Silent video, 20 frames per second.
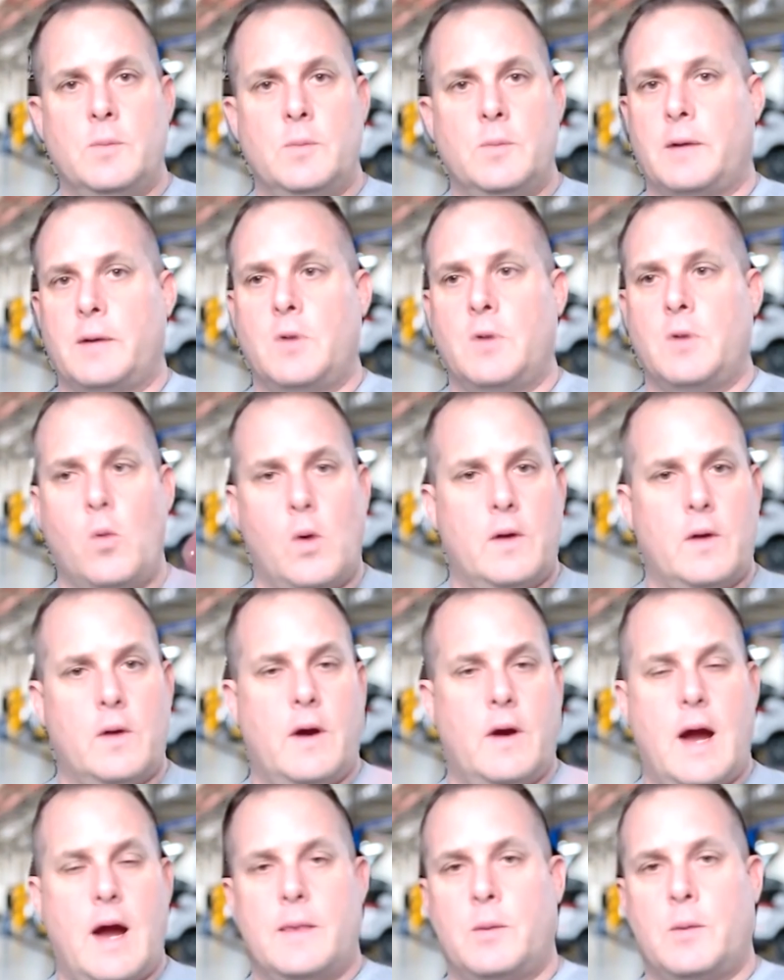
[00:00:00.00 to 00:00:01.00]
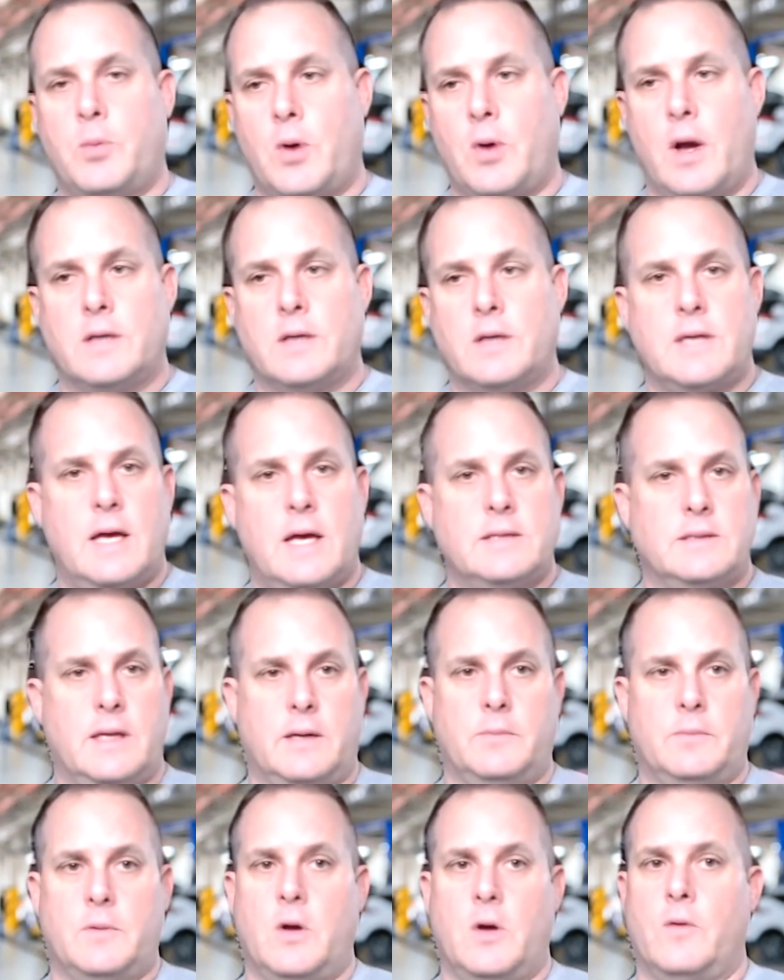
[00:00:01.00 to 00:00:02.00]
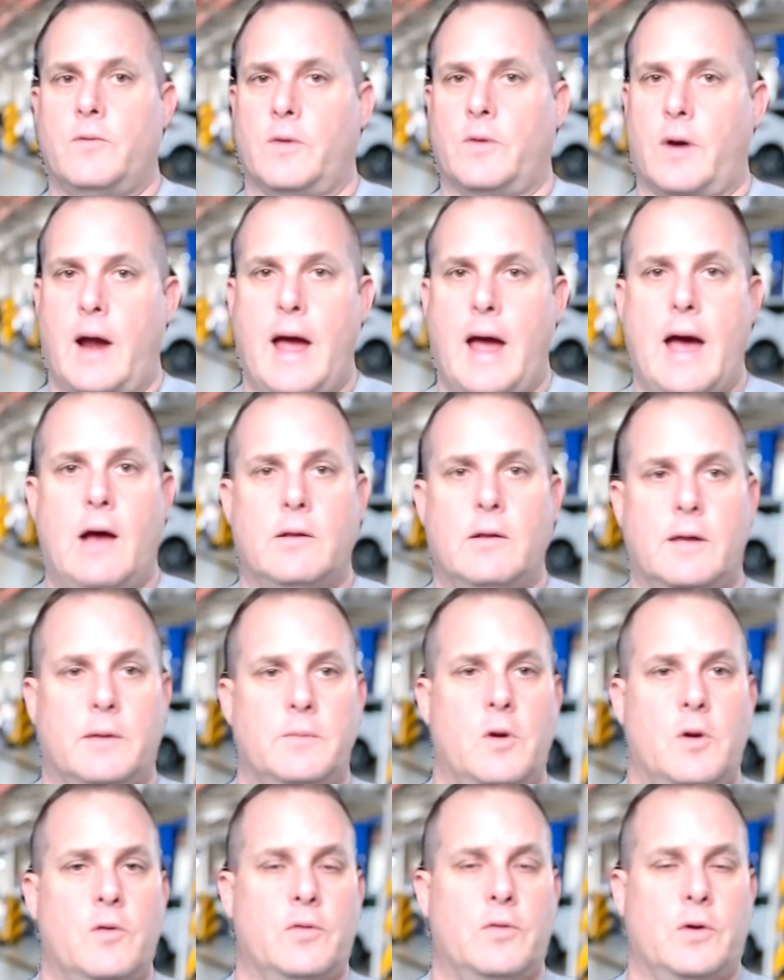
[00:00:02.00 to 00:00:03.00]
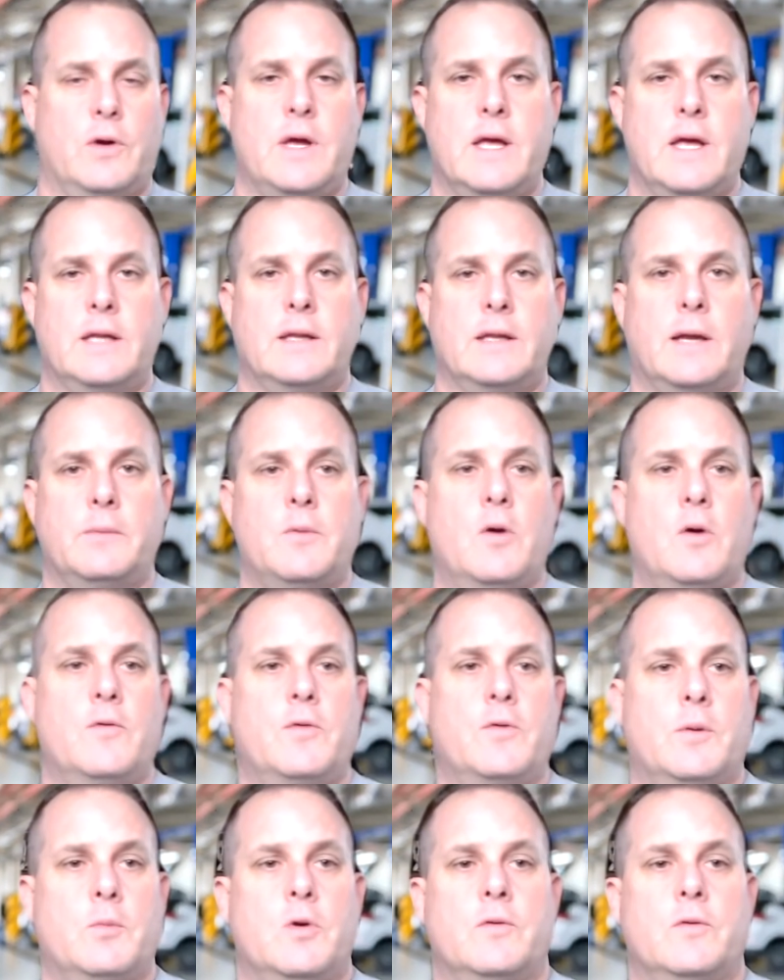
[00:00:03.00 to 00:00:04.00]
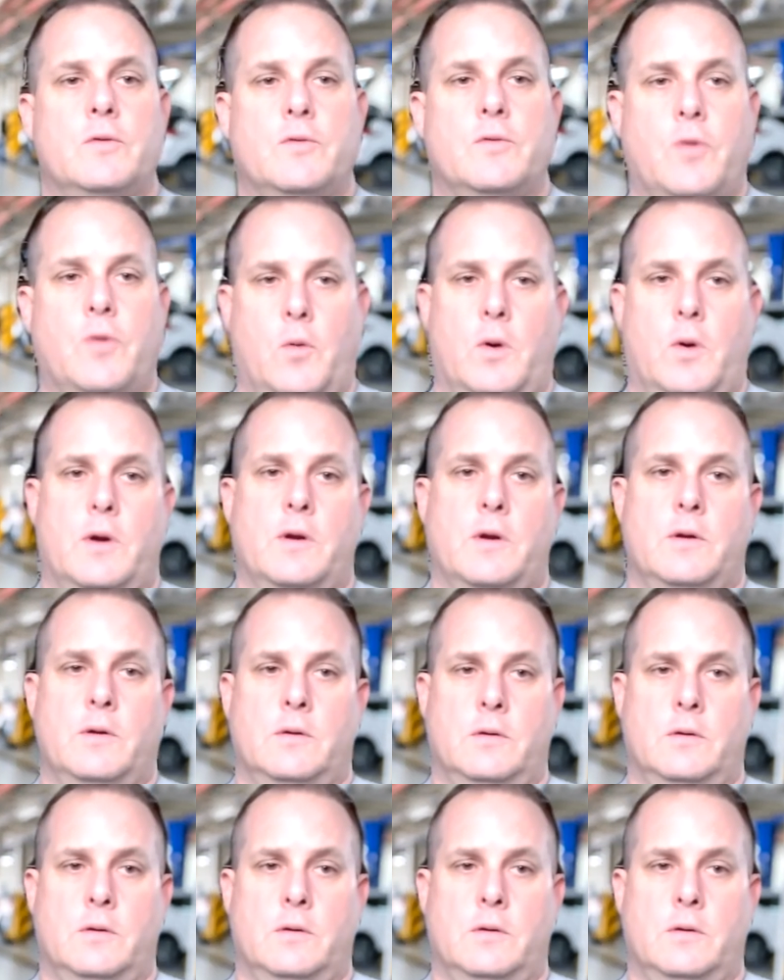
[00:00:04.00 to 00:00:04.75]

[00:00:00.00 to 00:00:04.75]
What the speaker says: Let them know where they're at in the process. Let them know if they're out. Let them know if they're in. Let them know if they're moving forward.